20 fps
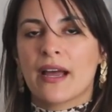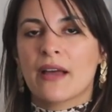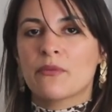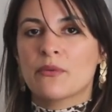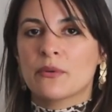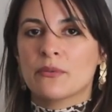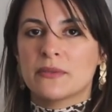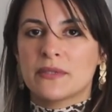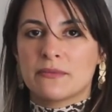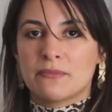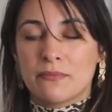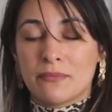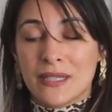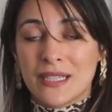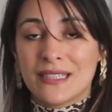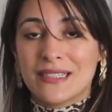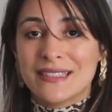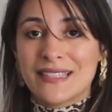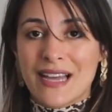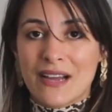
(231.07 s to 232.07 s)
I will
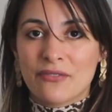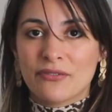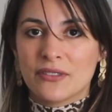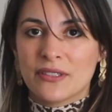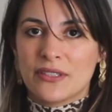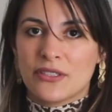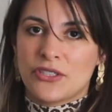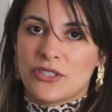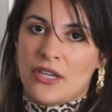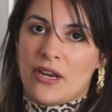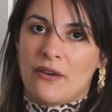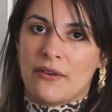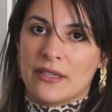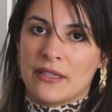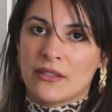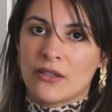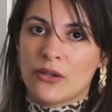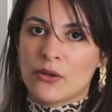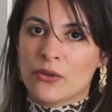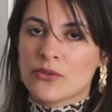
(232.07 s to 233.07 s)
be definitely
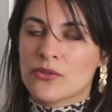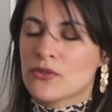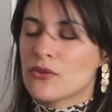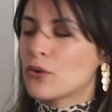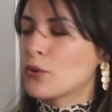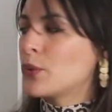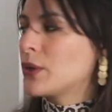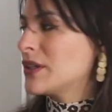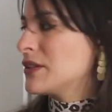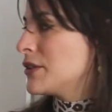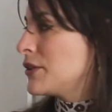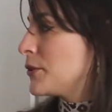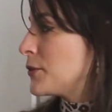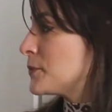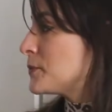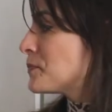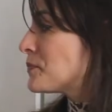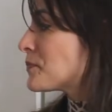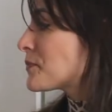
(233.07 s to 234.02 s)
sharing those with you.